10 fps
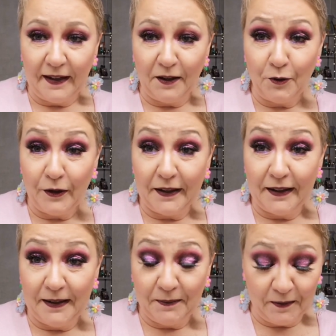Get
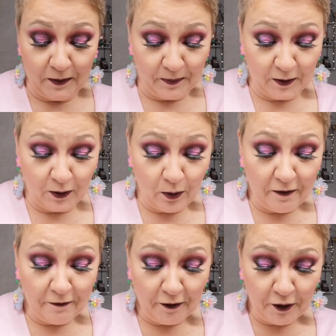ready. So
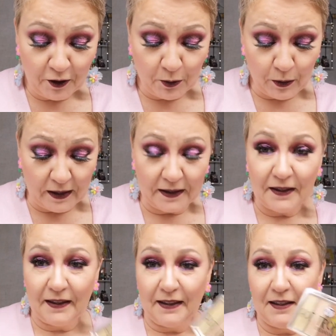the first
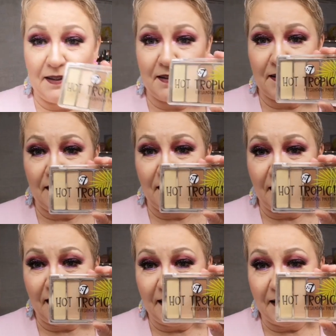one is
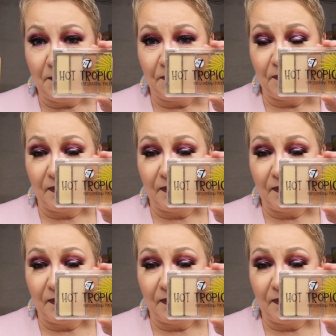the